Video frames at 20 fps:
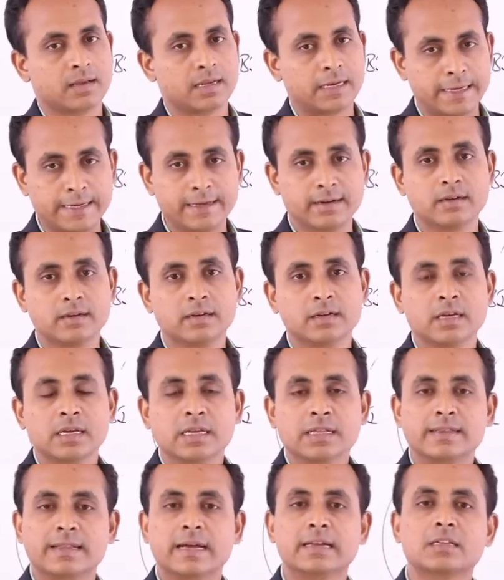
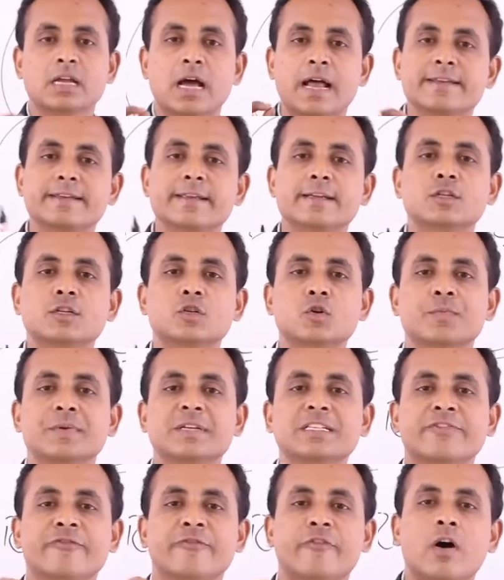Clear? That 100
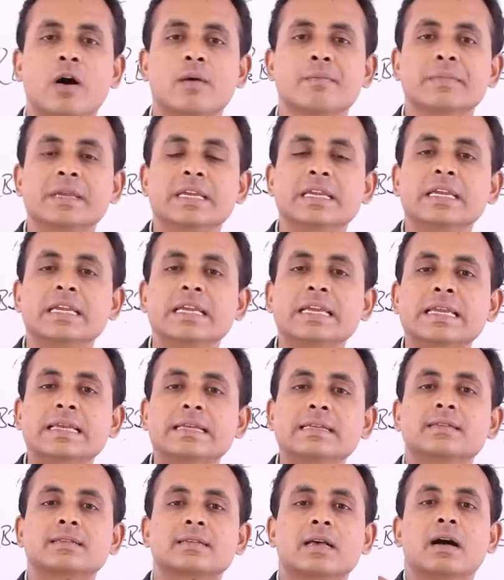rupees for me
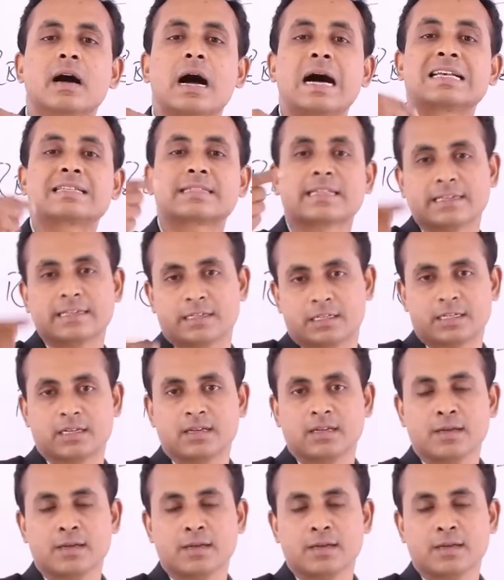is asset.